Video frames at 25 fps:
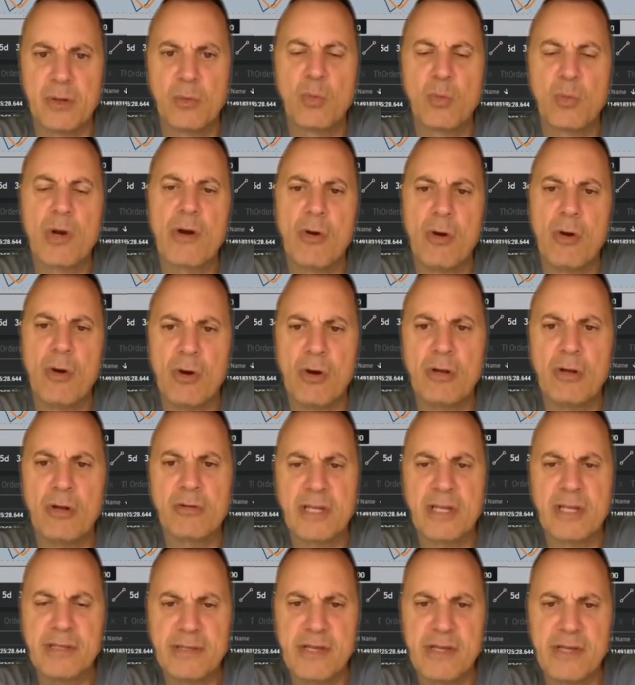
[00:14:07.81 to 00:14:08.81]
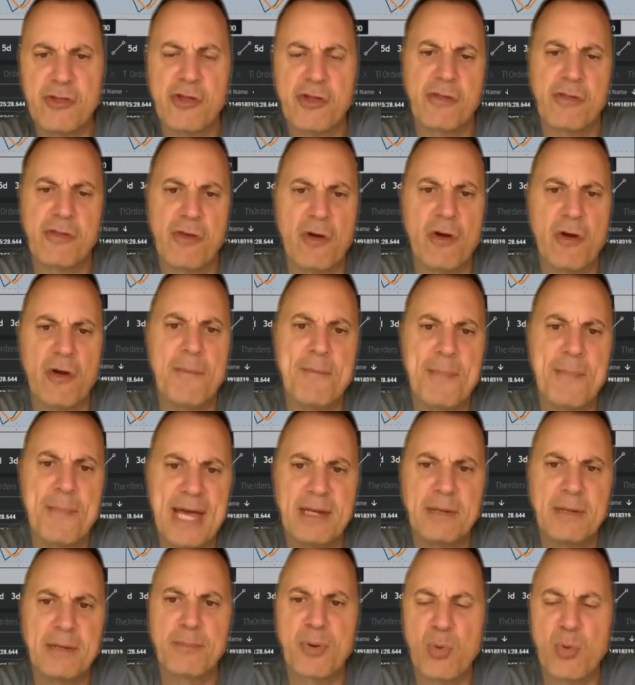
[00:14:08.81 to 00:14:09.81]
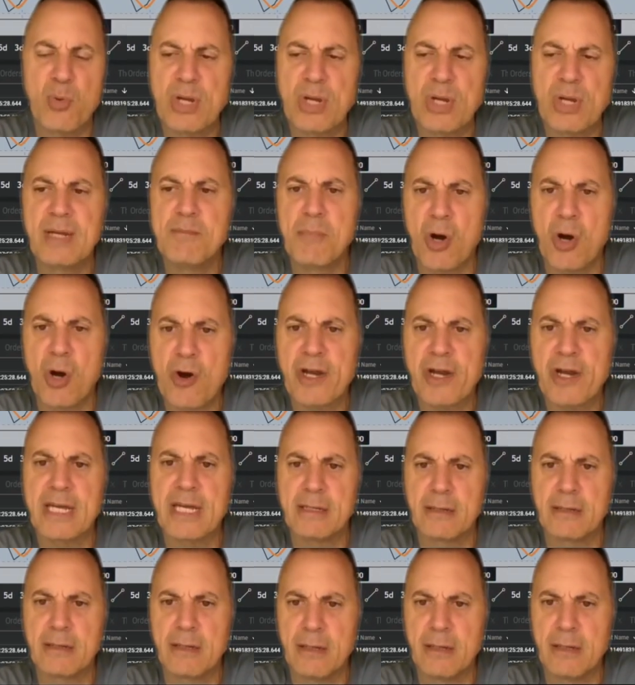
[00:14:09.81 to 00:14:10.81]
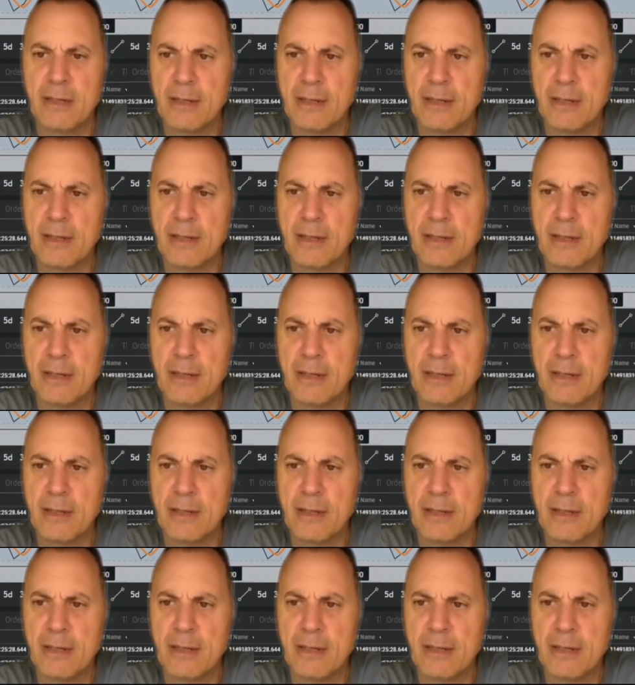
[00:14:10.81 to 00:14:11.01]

where all conditions are met pre-market.